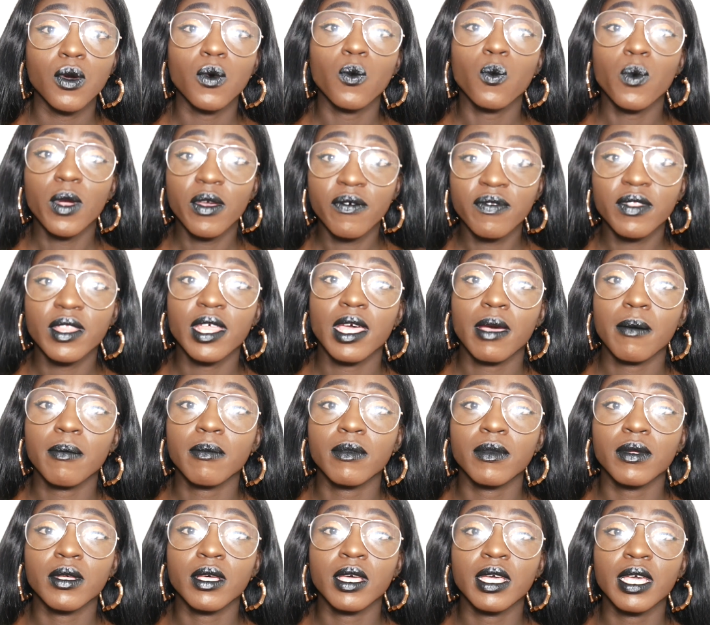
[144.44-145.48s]
with
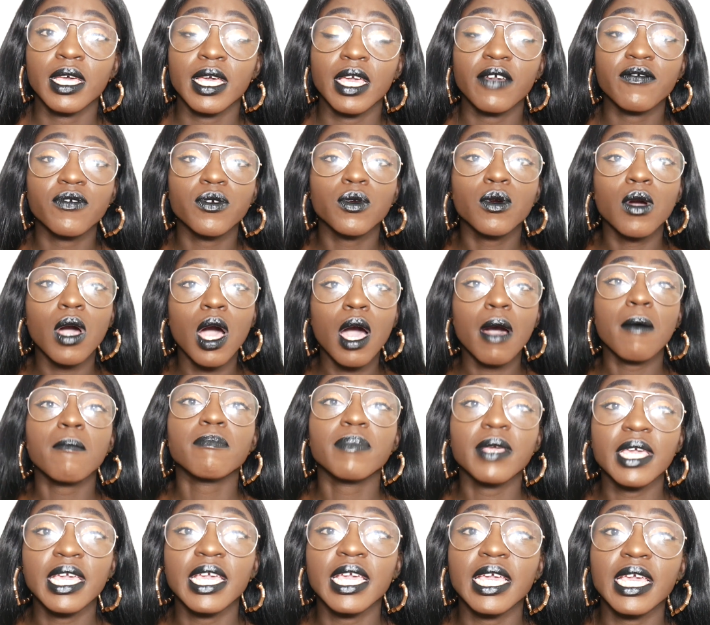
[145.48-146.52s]
them, if you can't
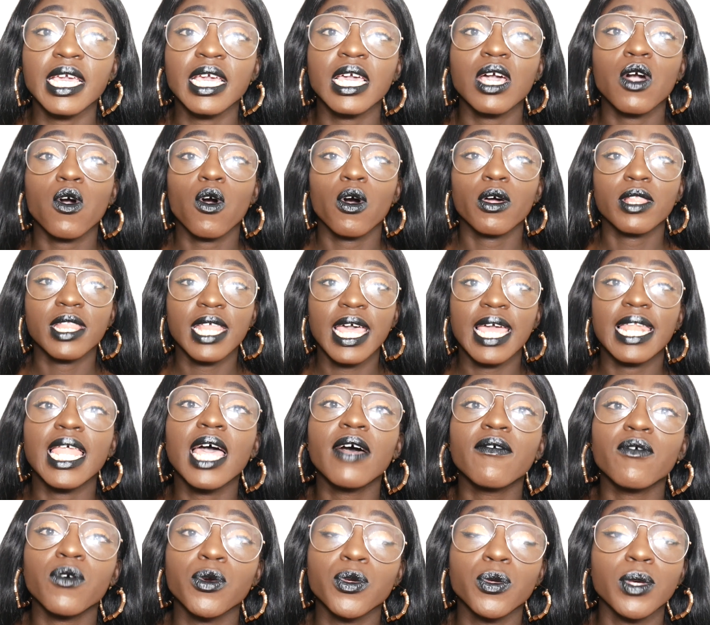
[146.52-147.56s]
be on their
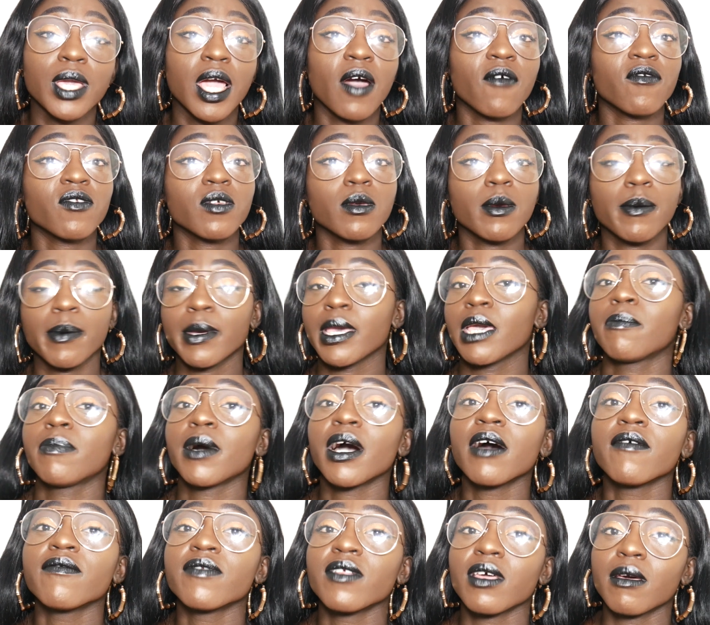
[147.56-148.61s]
level and you have to be
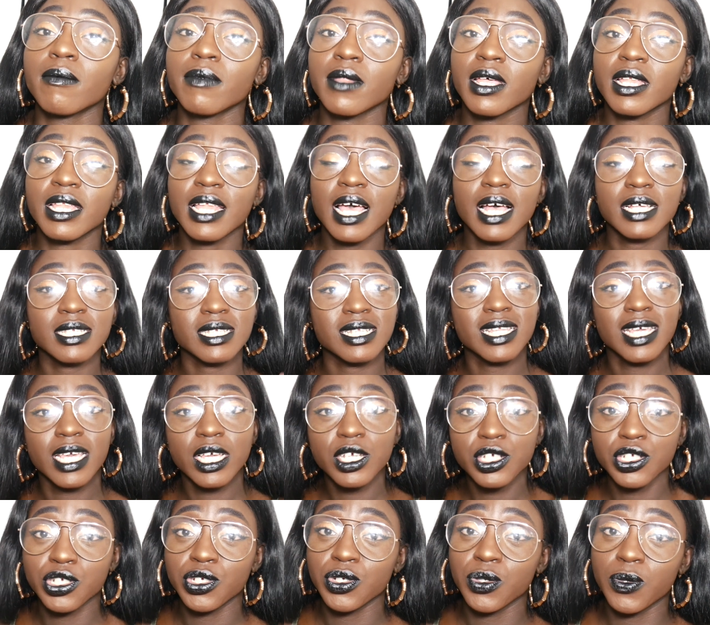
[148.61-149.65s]
above them, then that's an
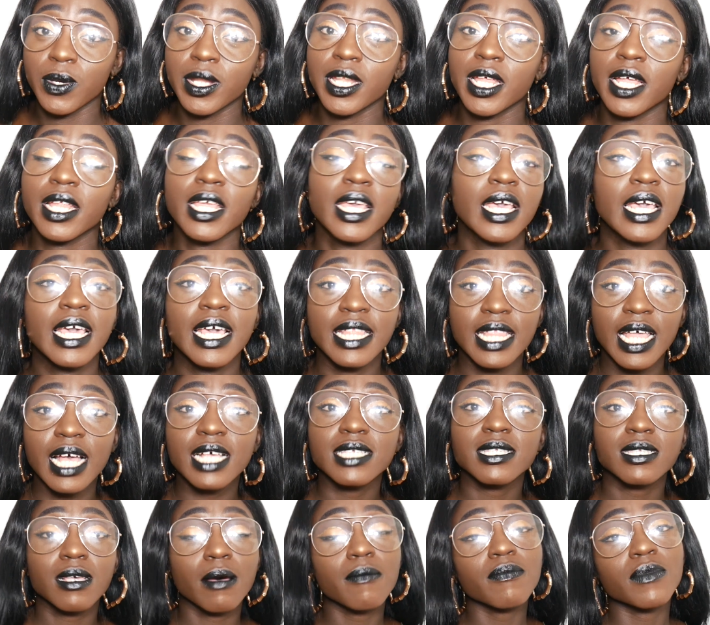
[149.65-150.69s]
issue and it
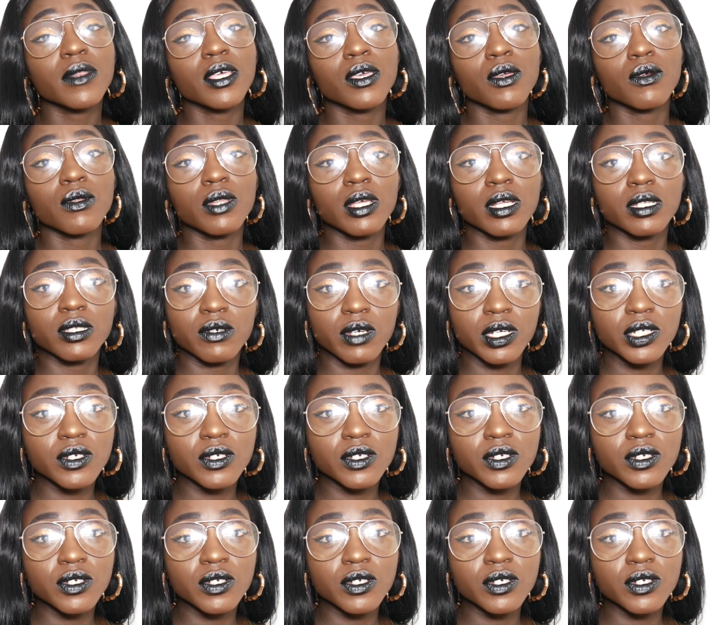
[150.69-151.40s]
that's something you need to